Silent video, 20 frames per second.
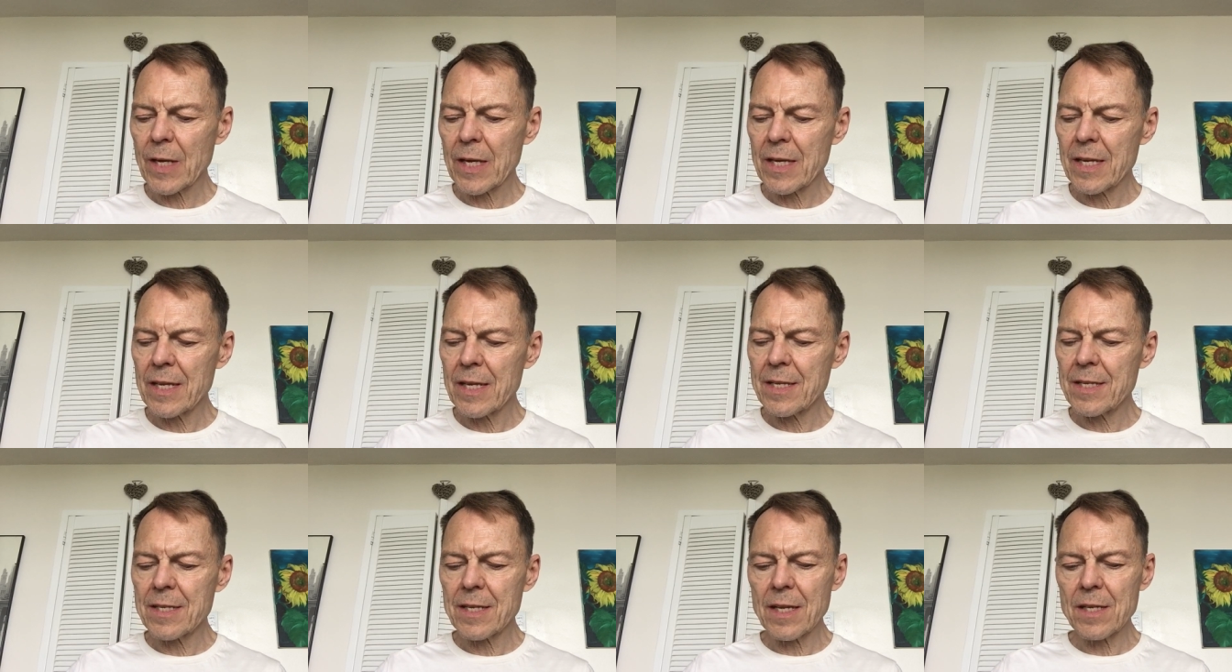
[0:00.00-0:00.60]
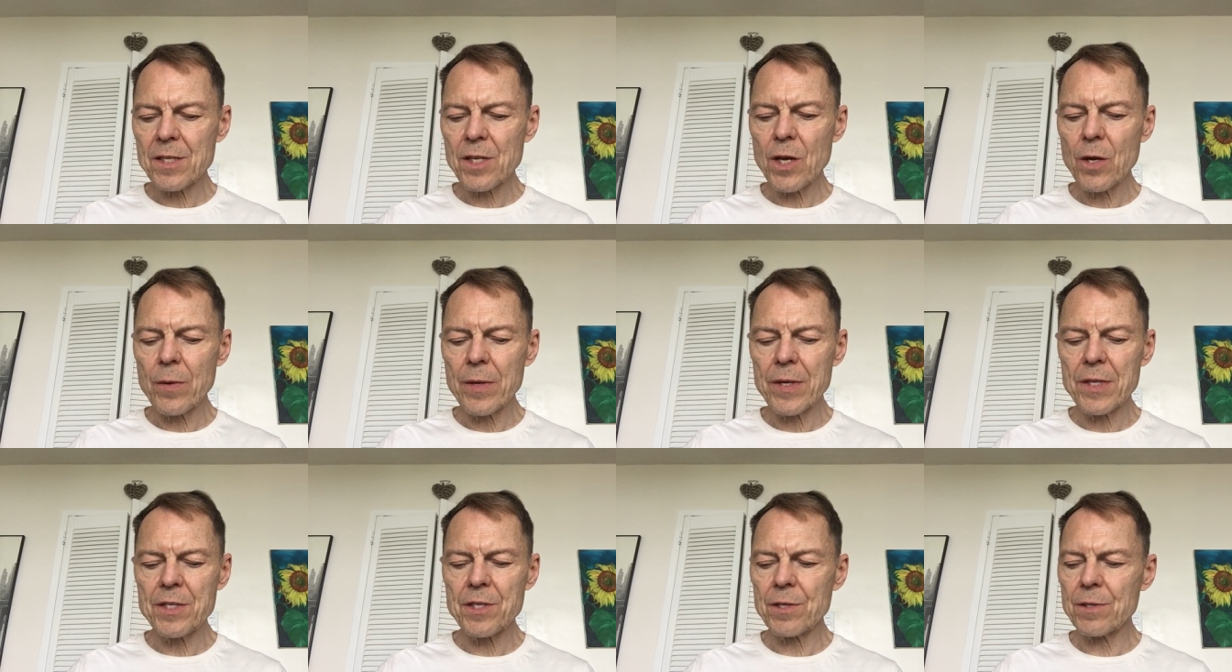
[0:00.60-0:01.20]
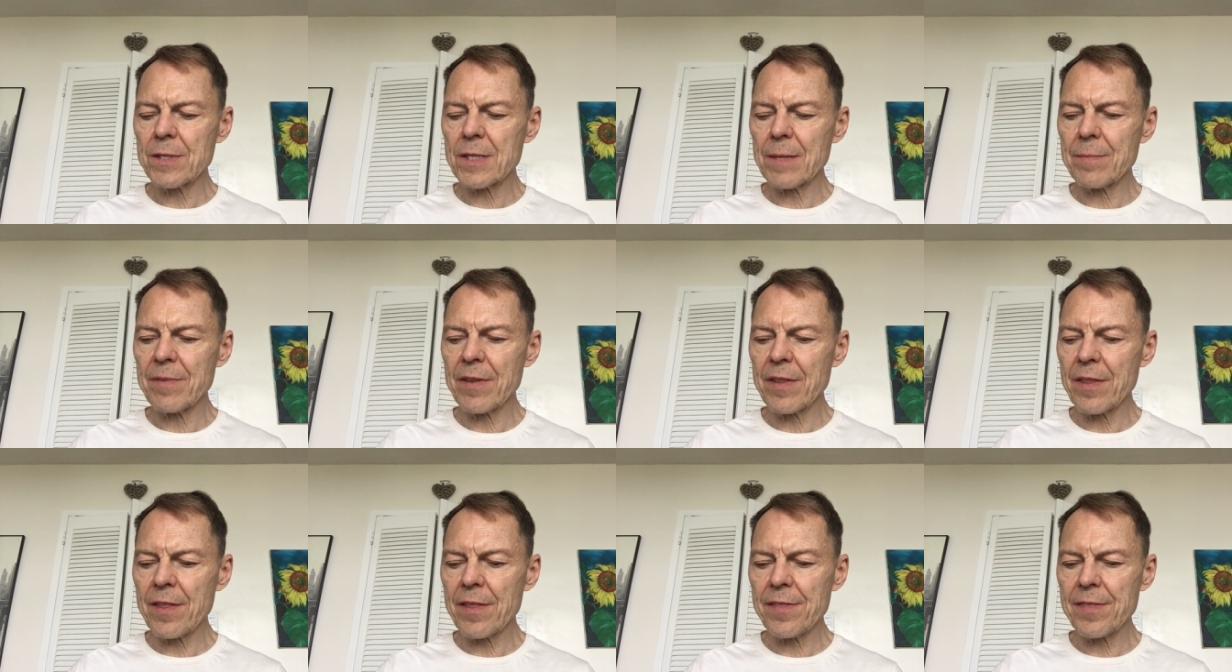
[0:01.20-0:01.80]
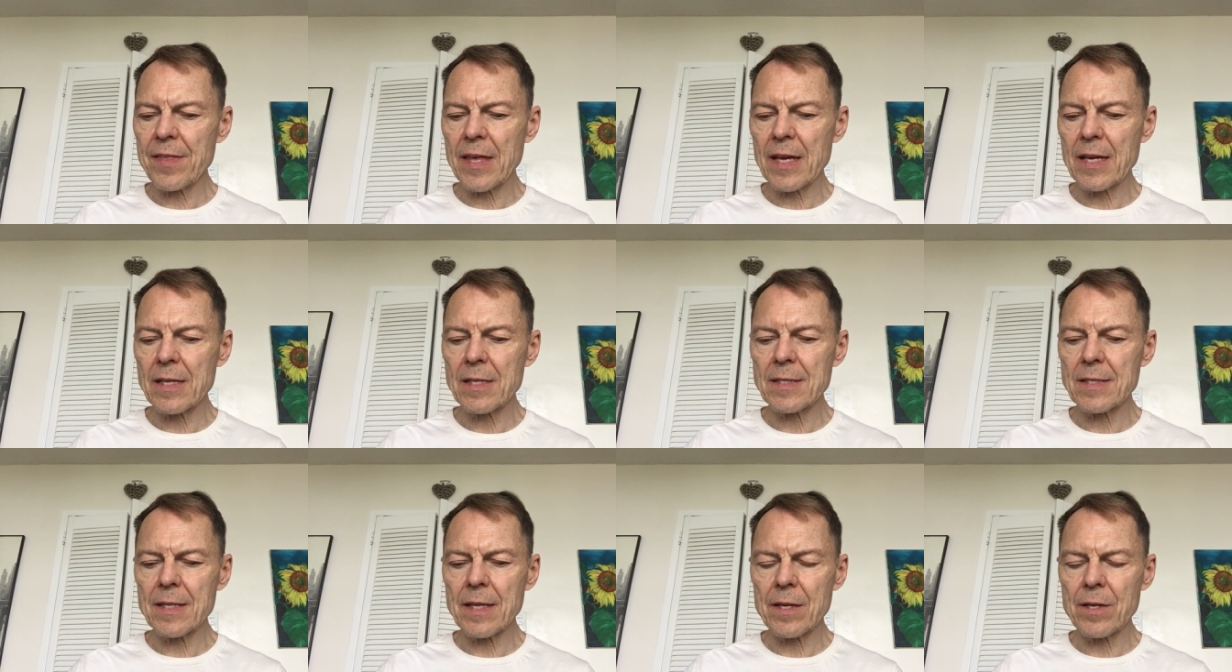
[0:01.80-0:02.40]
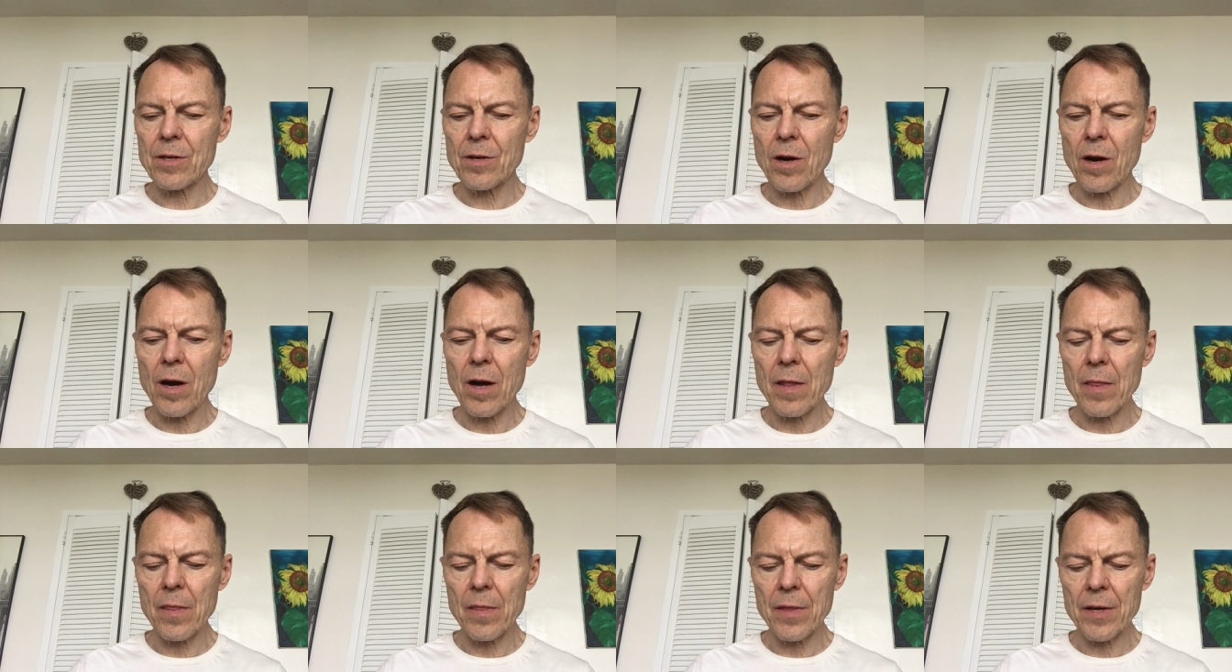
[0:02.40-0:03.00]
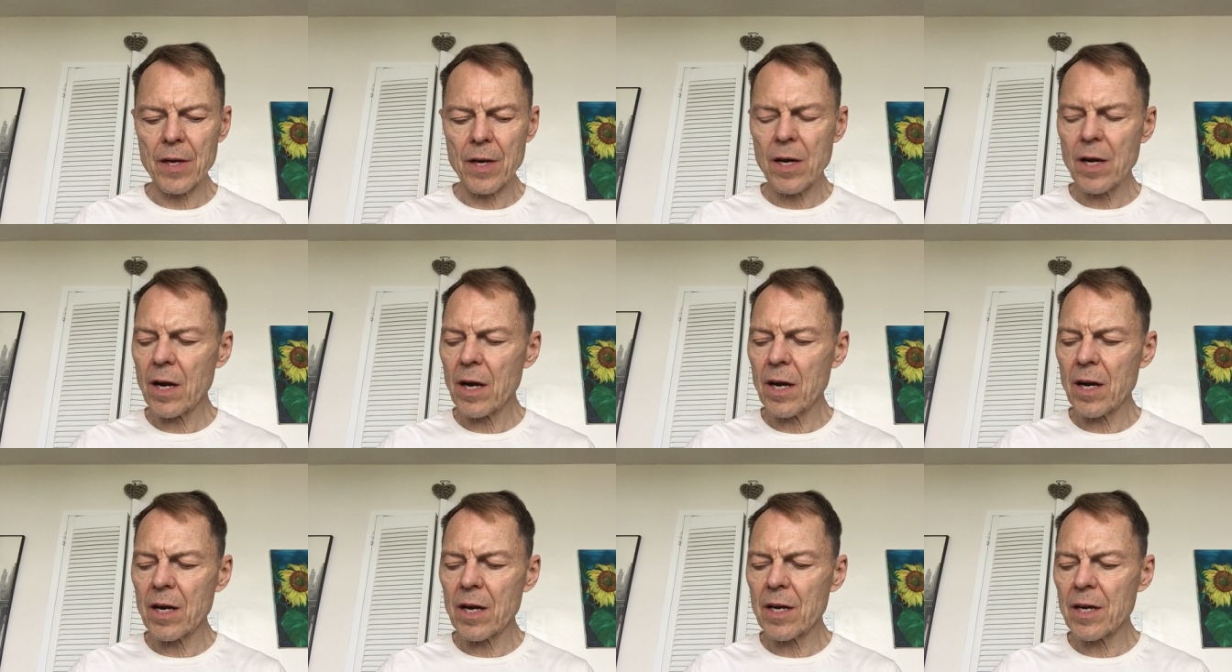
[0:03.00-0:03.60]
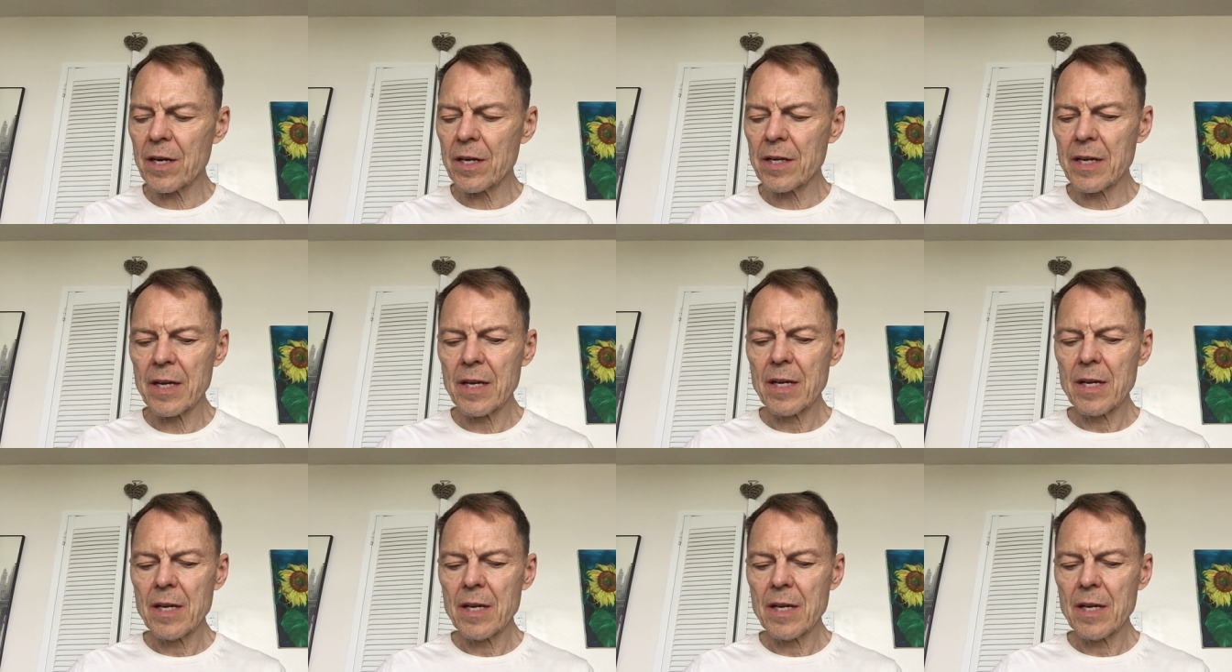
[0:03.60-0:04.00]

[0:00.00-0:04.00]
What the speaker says: It does go into some of the things that are on the card,